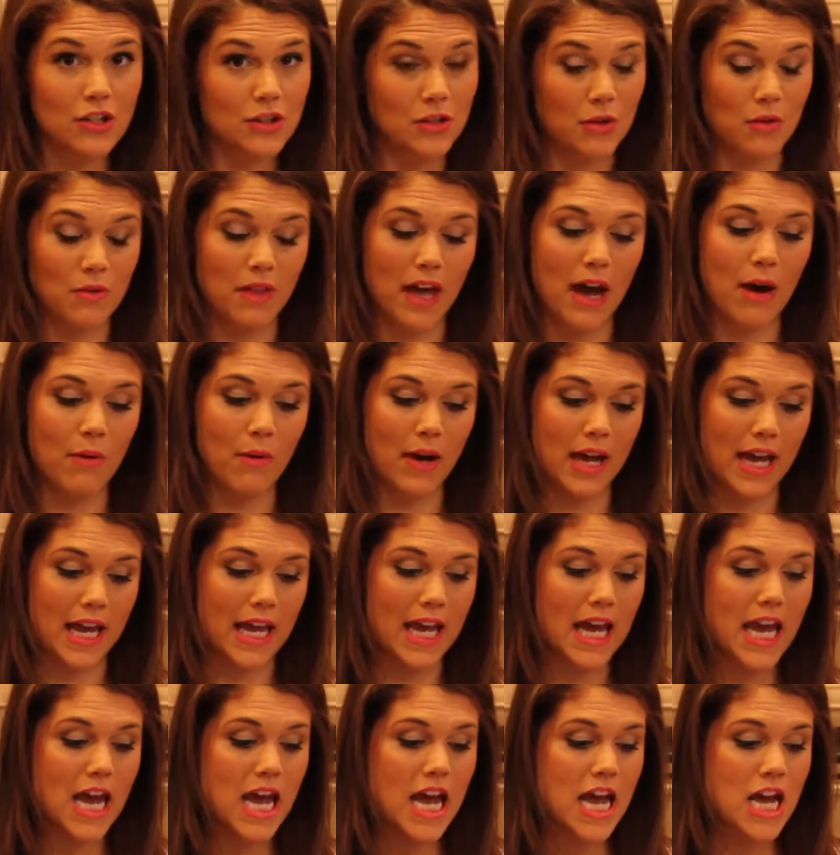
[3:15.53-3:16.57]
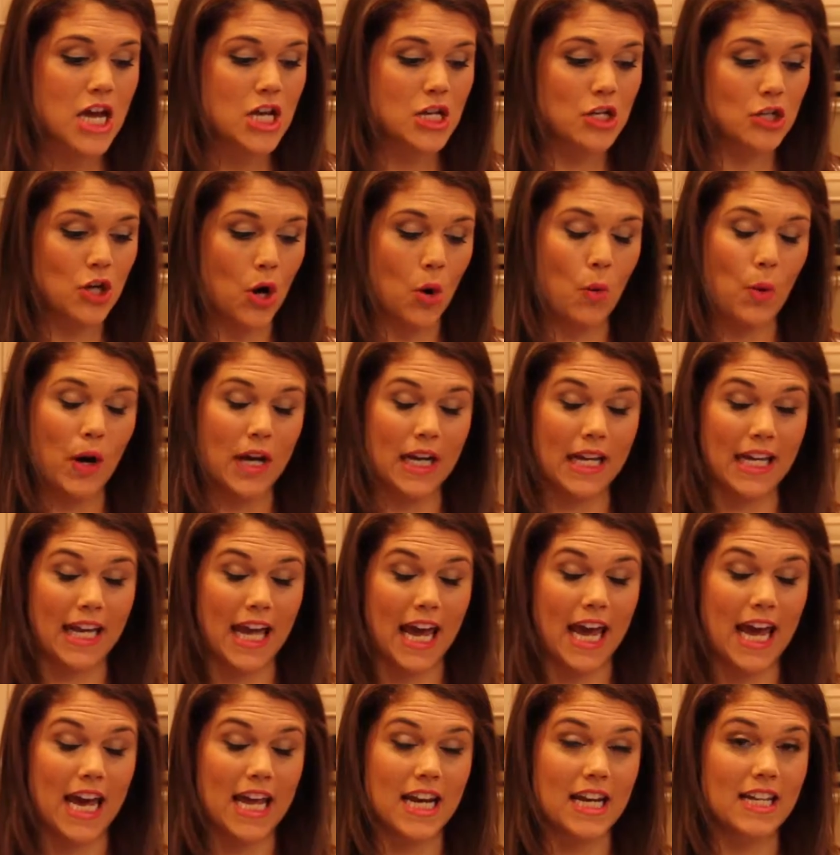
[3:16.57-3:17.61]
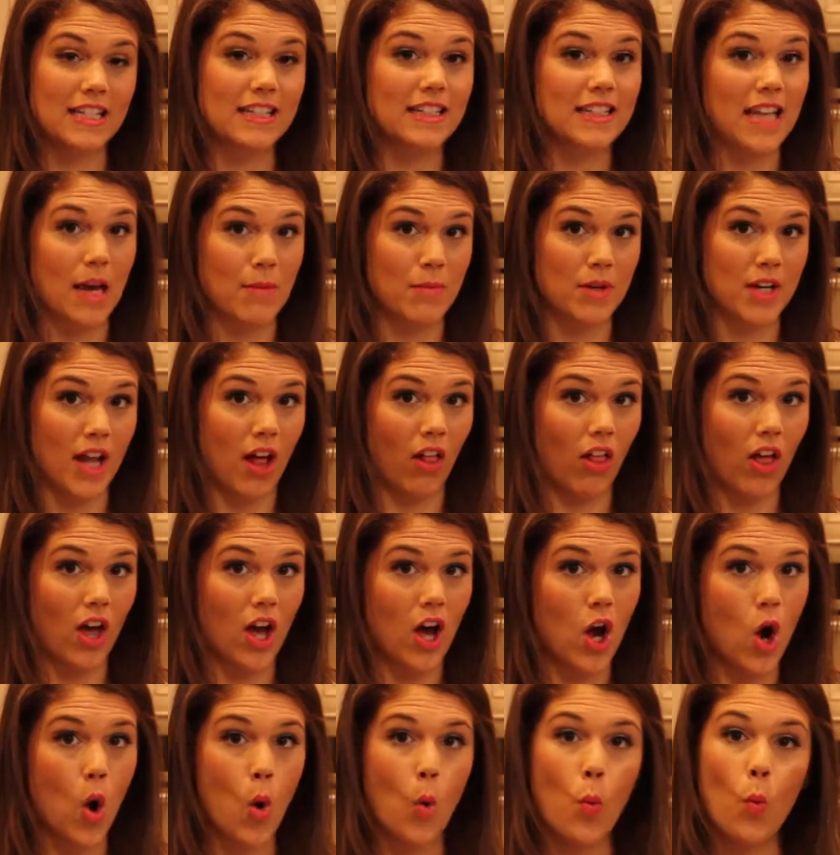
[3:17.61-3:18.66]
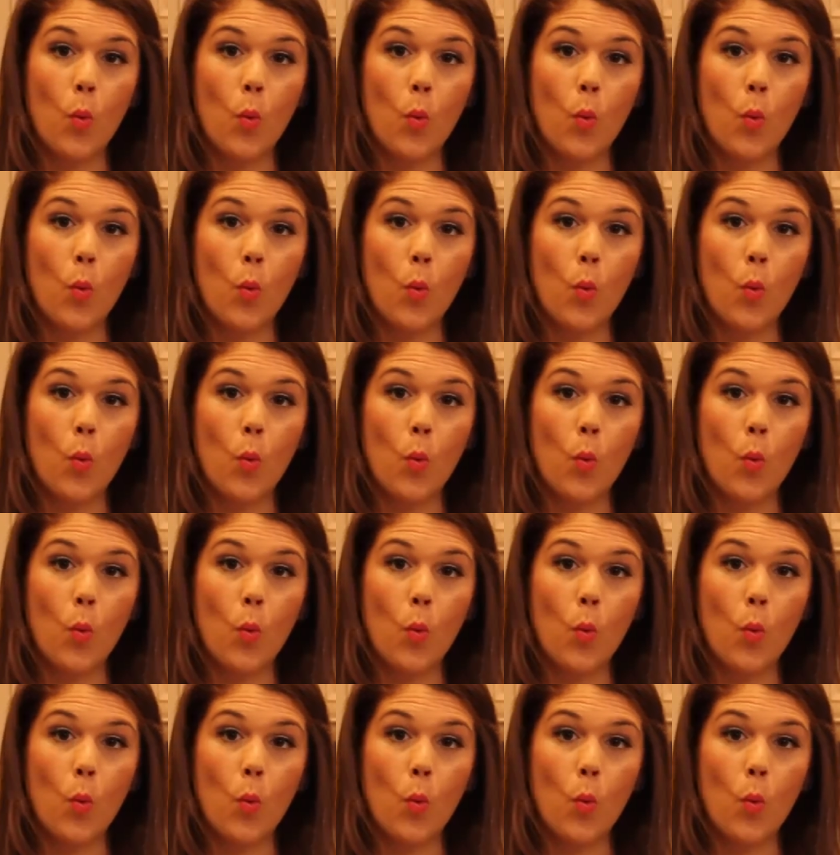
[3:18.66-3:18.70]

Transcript: so that way you don't want to get salmonella.